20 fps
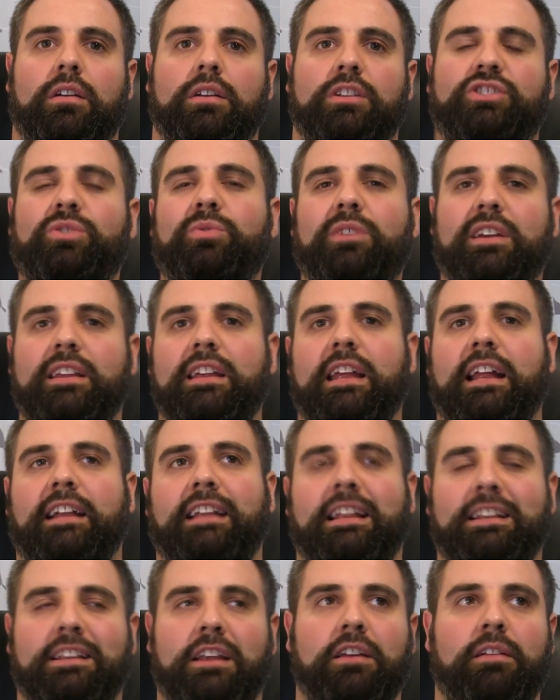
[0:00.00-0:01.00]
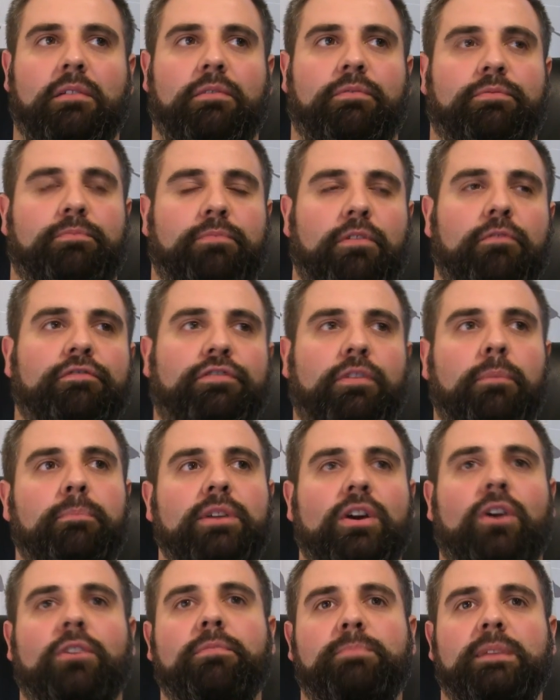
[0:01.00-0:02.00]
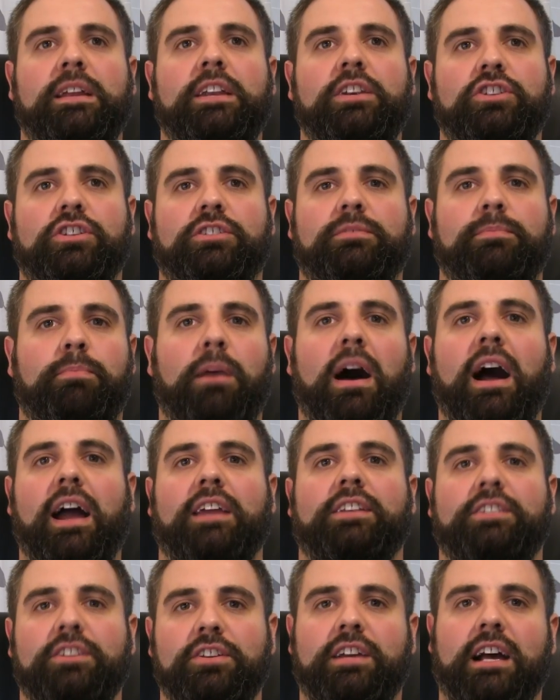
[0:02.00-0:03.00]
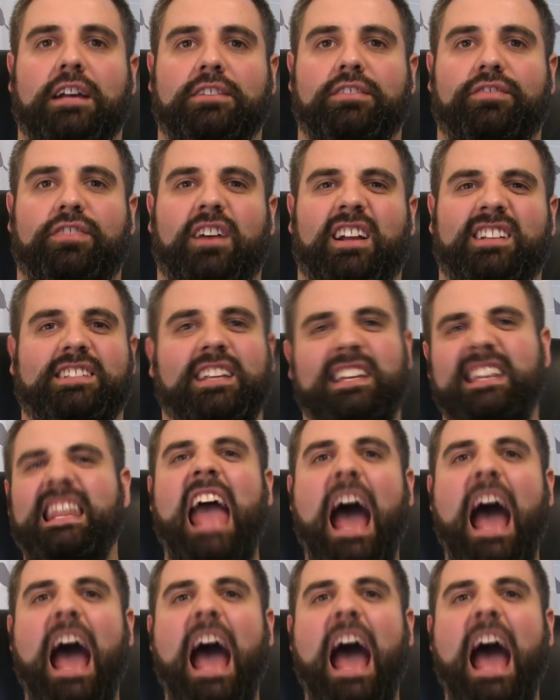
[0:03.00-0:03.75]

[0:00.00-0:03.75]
So from beyond being just biased Newcastle fans saying,